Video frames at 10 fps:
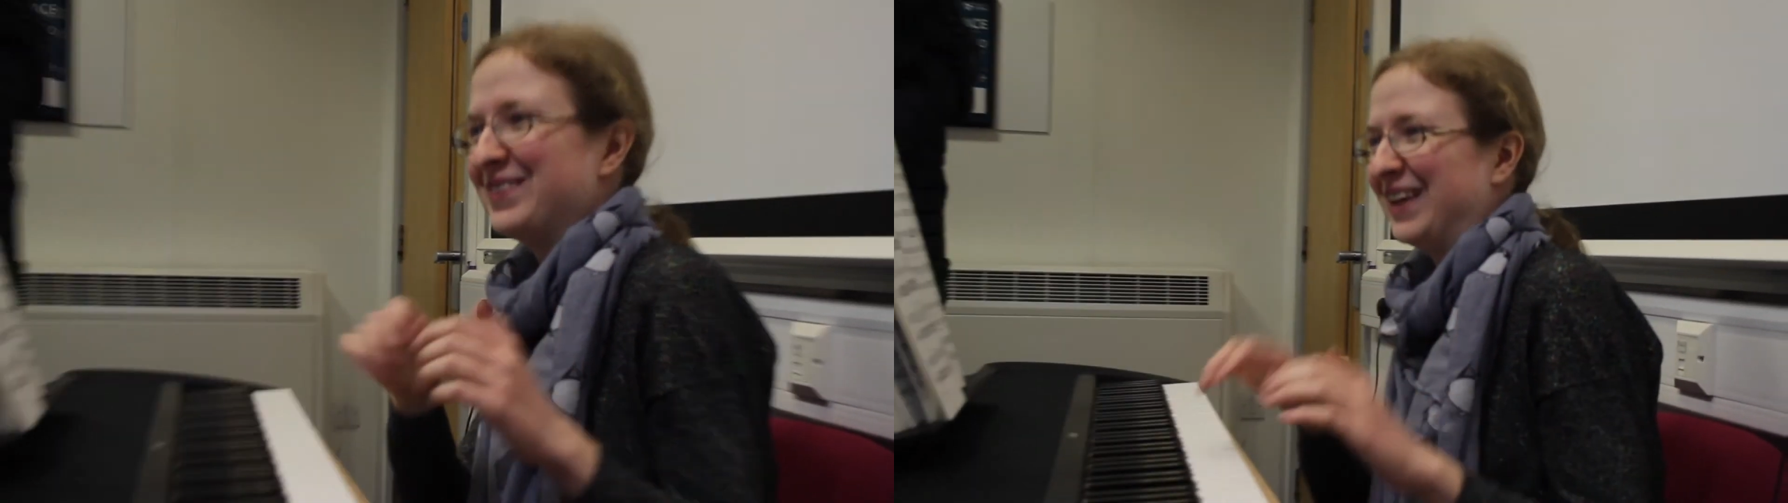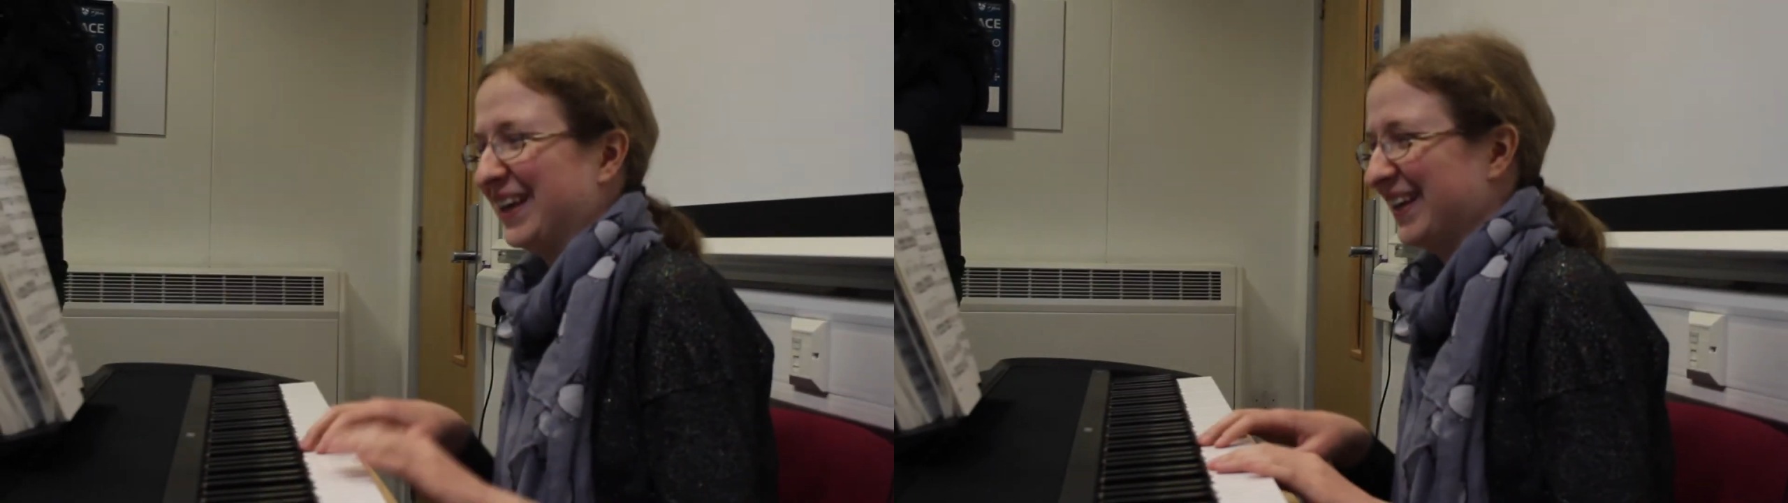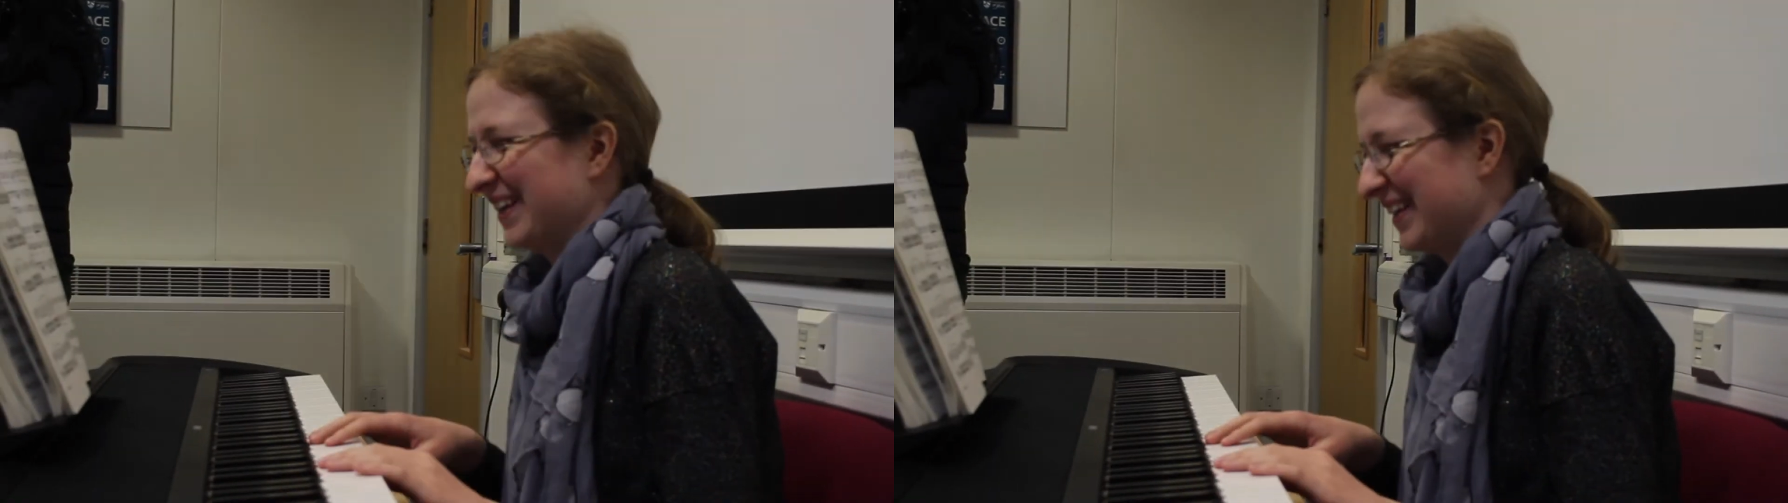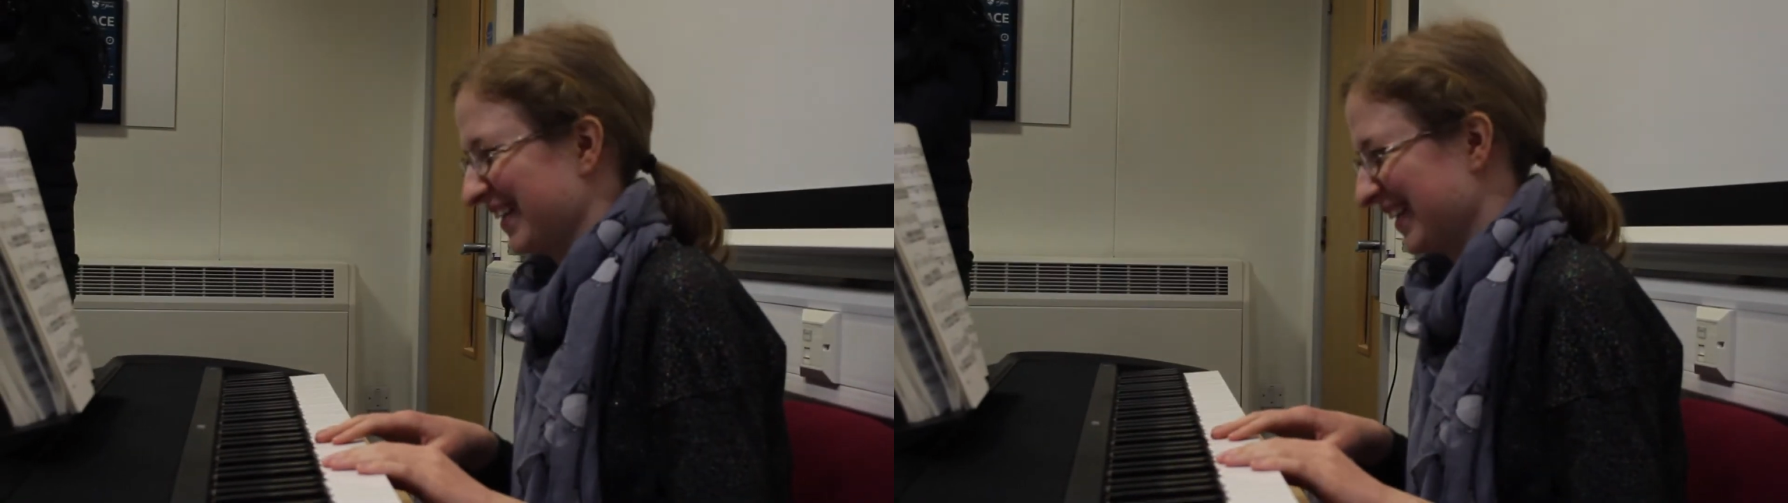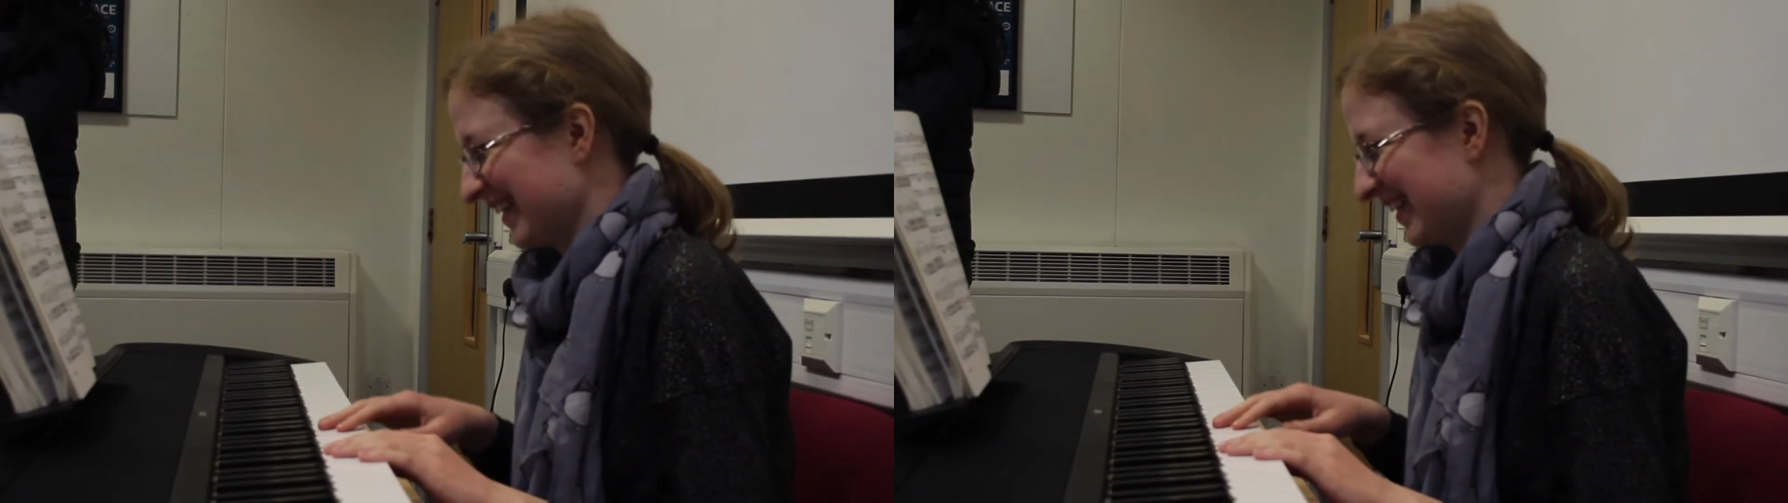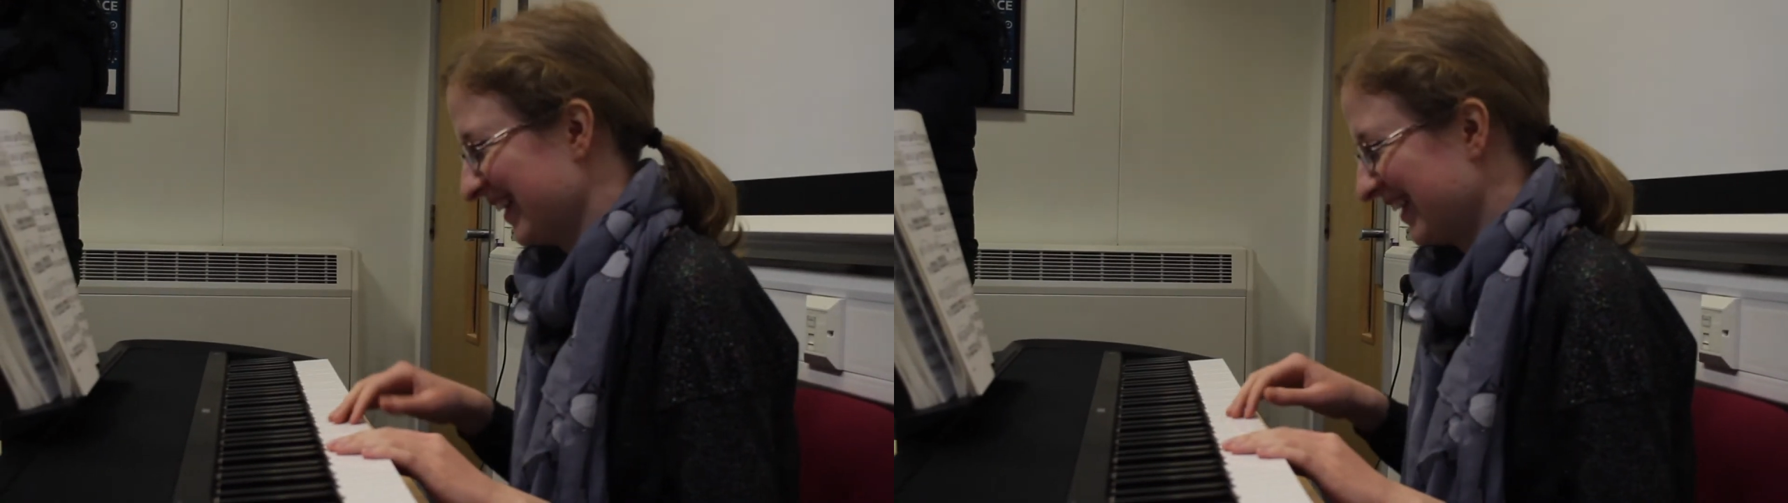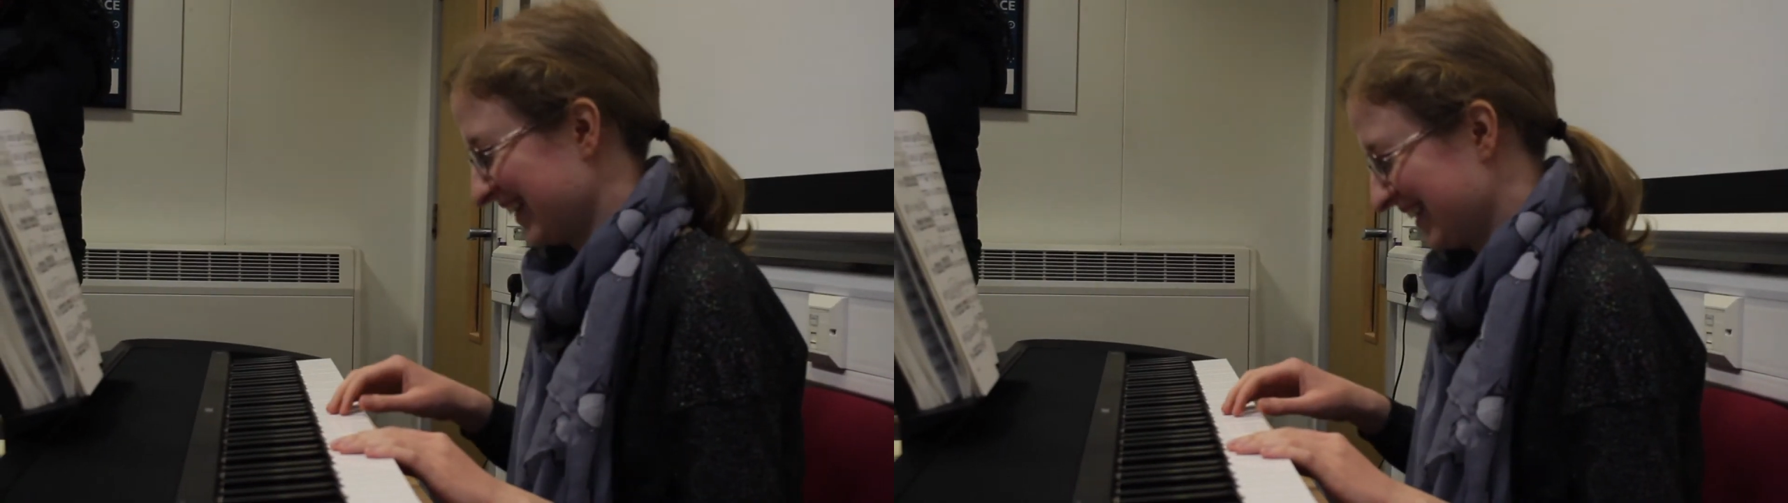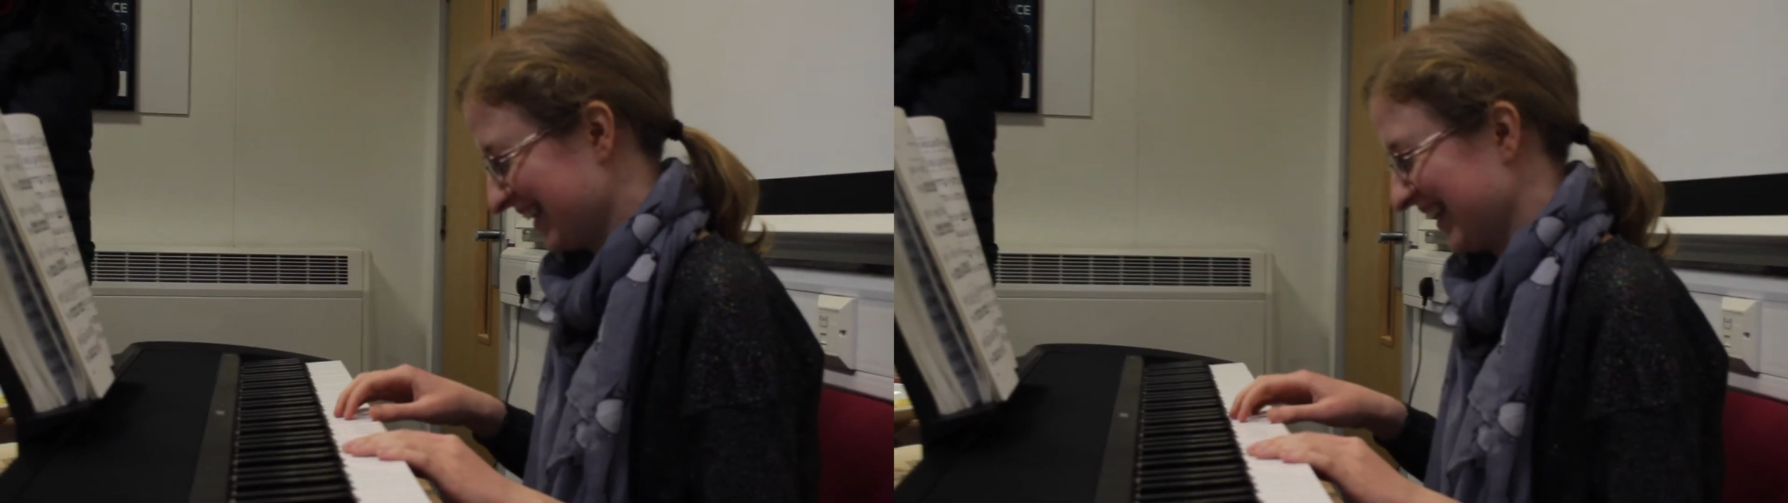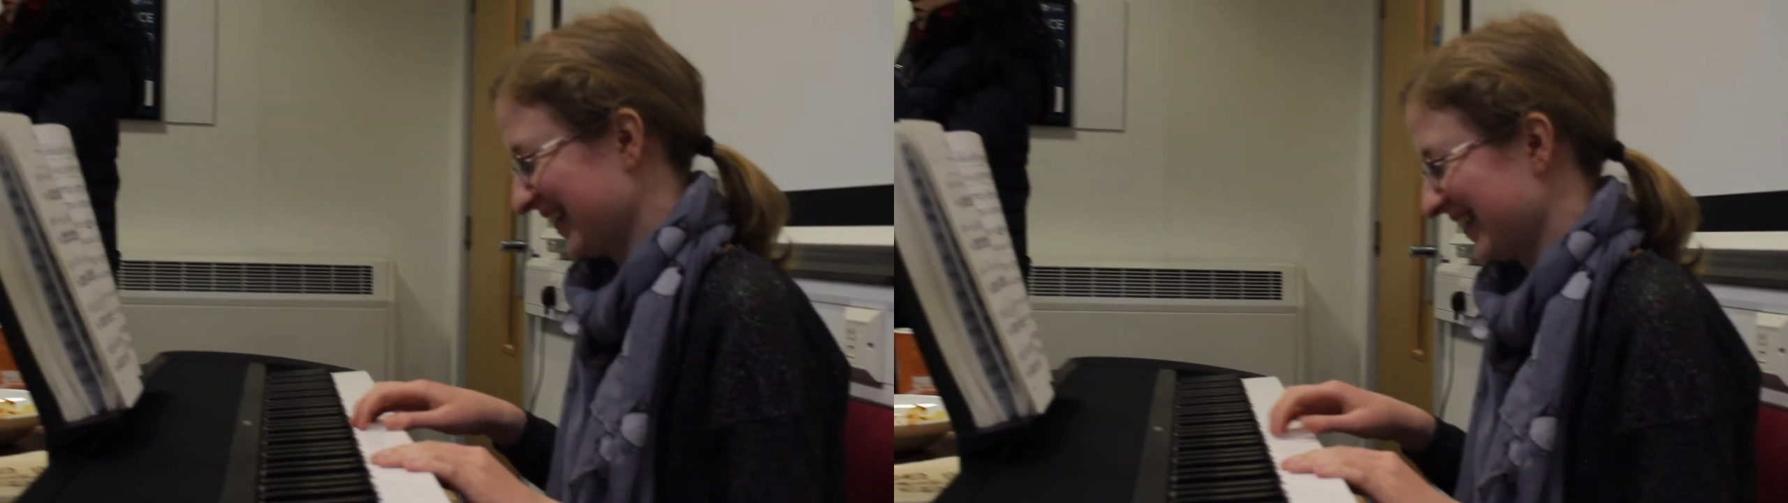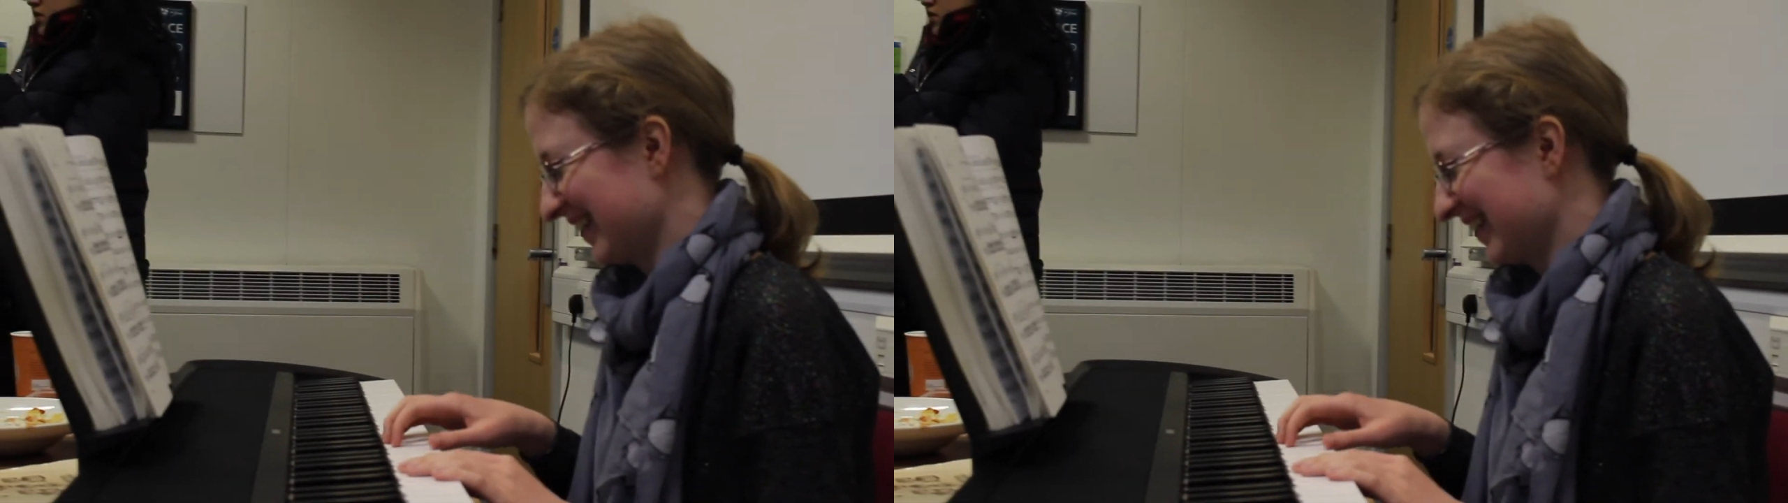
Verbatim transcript: in the second act and it's just a